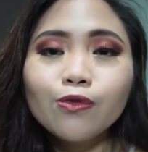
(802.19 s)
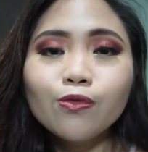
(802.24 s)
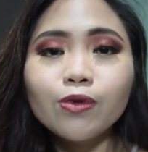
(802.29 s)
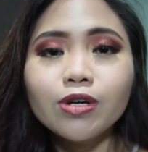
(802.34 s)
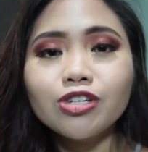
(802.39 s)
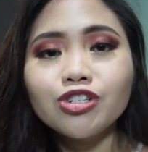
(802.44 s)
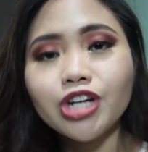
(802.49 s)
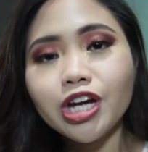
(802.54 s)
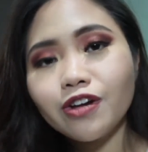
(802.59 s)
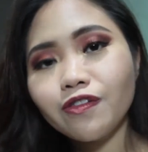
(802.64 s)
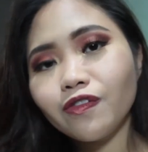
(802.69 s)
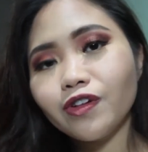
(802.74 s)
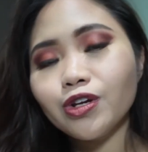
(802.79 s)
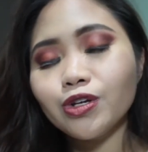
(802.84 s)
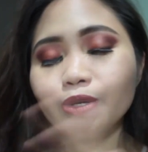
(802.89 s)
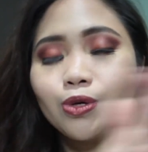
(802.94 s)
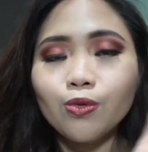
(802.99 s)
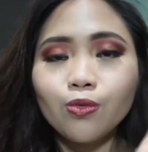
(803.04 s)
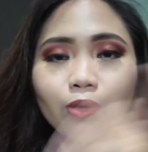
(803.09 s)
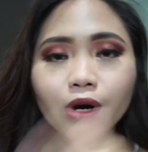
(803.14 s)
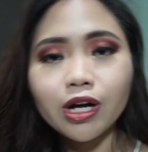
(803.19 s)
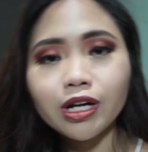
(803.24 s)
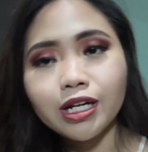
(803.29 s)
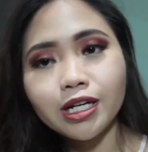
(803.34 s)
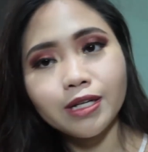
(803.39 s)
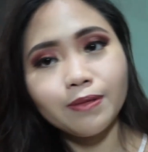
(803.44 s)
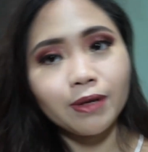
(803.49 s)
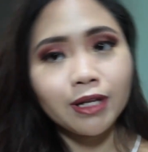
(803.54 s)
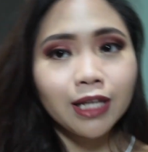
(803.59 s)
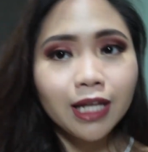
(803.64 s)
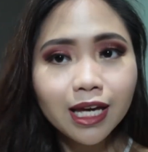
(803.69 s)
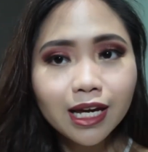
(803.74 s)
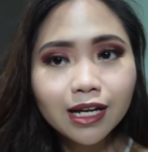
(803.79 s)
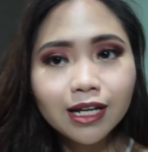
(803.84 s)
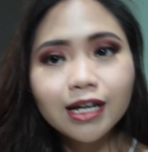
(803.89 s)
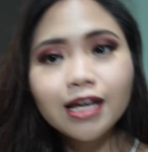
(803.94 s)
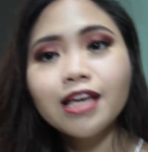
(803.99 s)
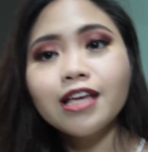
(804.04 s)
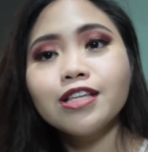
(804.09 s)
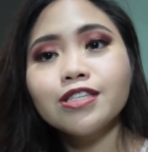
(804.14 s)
whichever you wanna click.